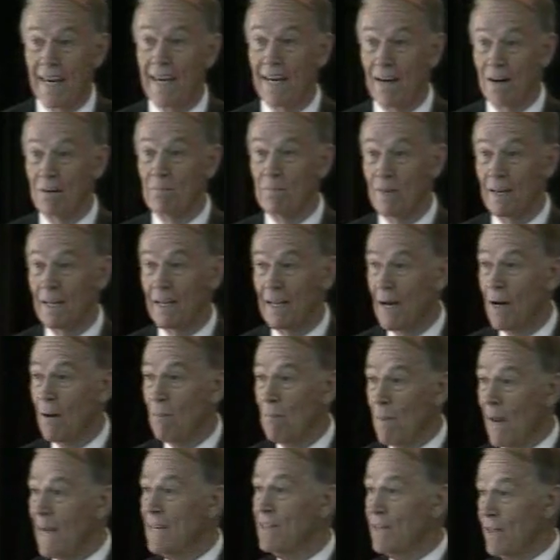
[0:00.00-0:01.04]
them
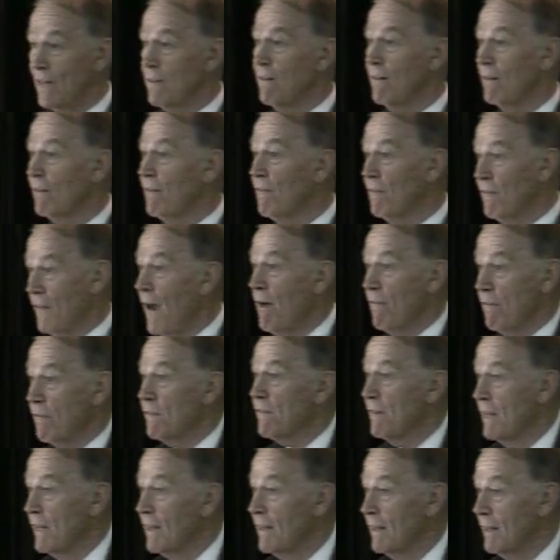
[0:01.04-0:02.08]
makes it
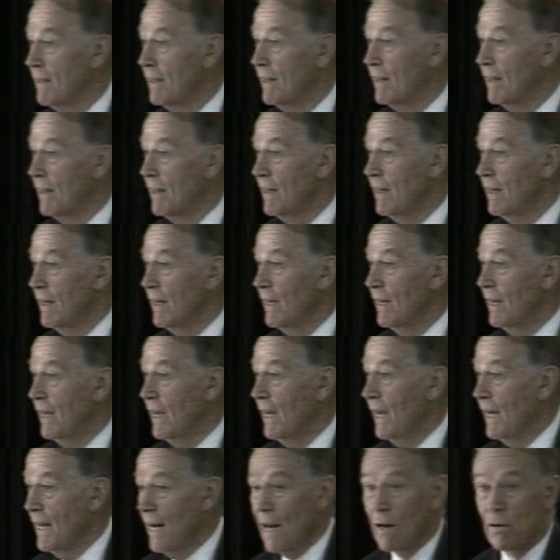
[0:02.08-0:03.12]
theft.
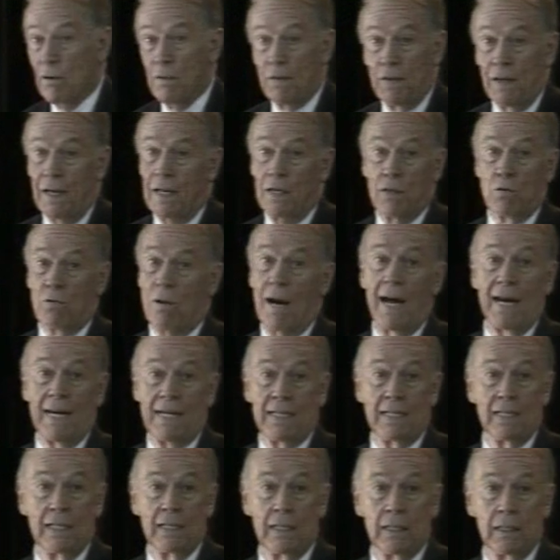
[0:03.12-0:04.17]
And I don't think it's
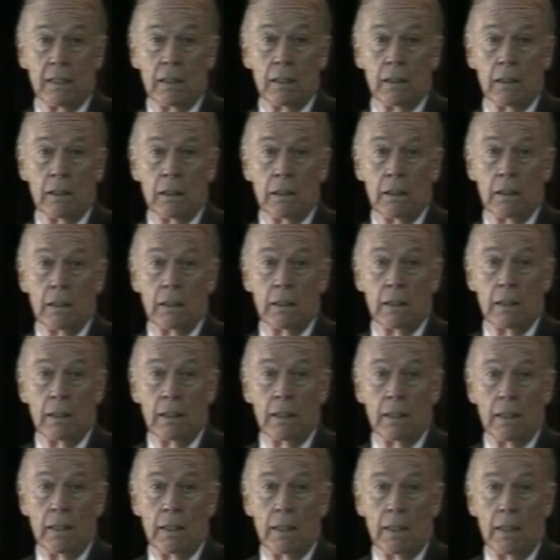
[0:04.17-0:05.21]
right.
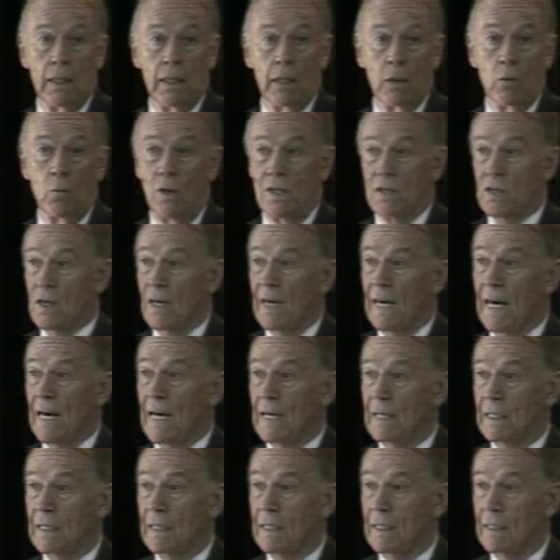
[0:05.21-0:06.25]
And once
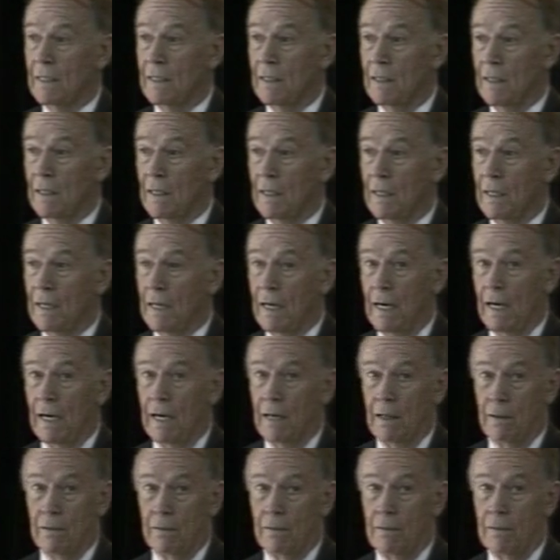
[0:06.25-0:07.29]
again,
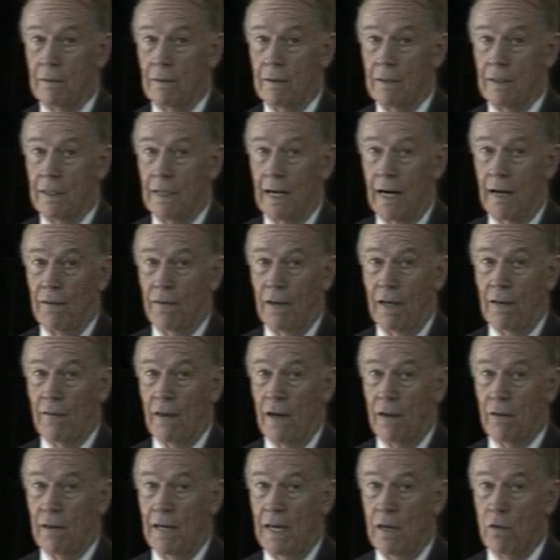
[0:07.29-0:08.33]
I think
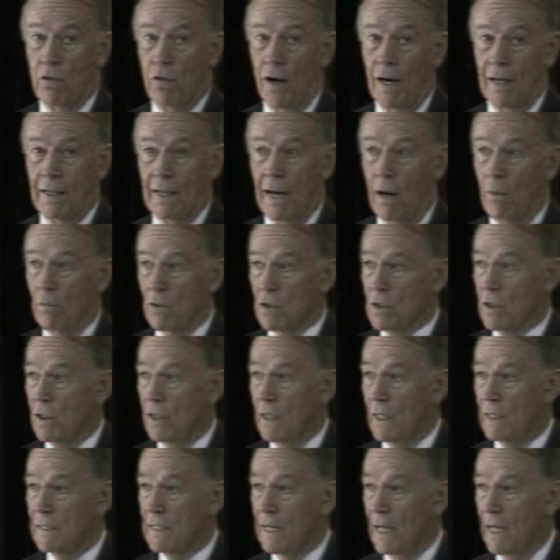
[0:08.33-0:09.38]
he thought I was going
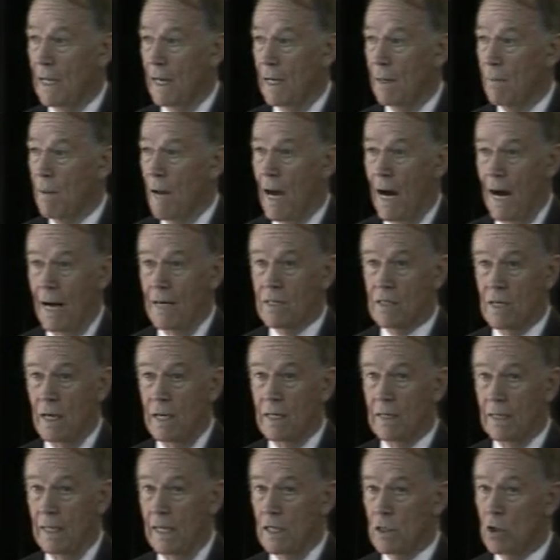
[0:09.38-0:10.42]
to tell on him. I said,
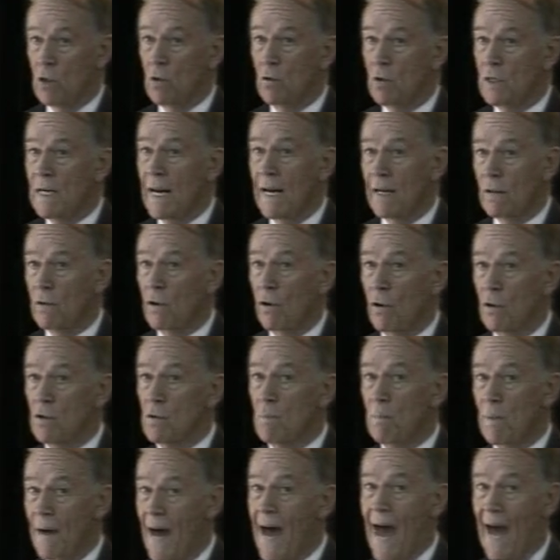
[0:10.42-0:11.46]
unless you take those
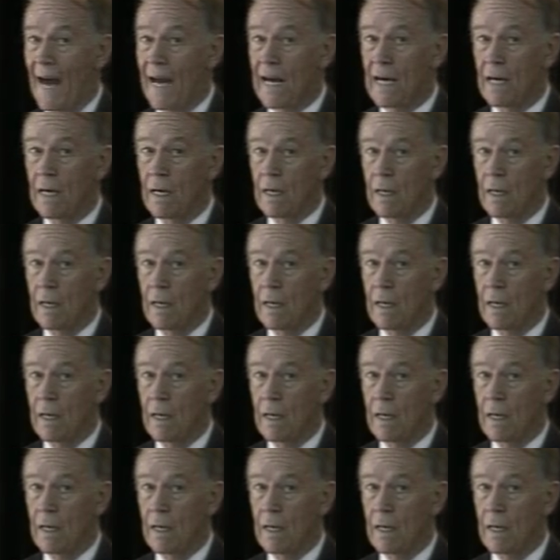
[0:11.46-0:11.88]
back,